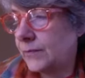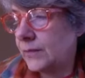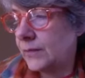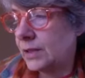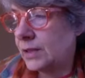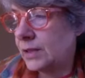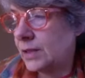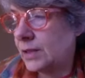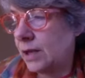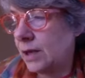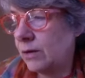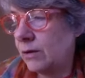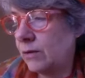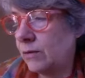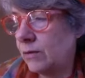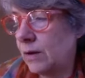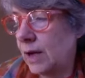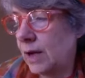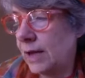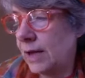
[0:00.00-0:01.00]
So
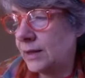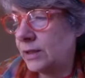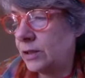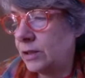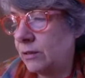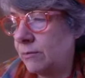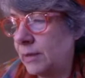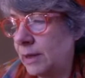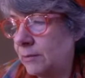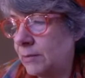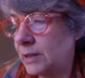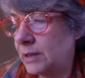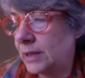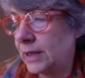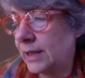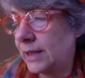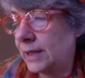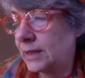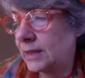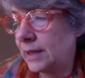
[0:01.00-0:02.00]
I do make
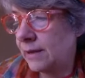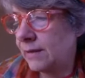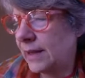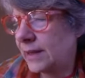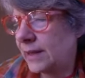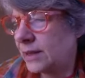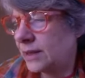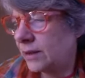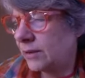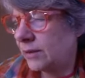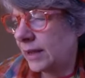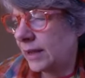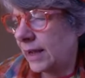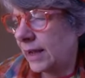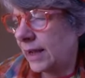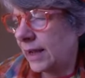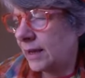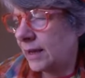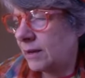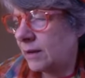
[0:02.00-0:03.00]
mistakes, and that's
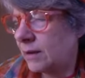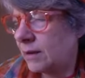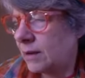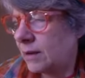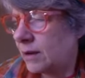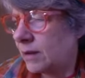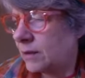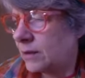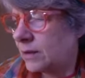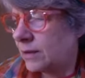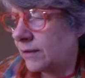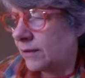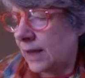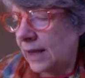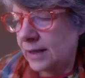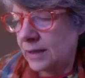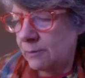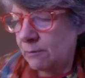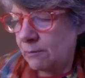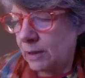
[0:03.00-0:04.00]
okay. So
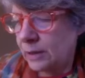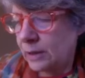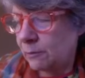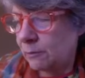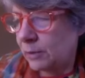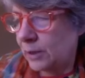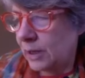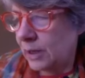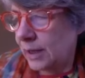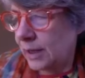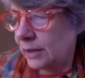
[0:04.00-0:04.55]
that's multiplying.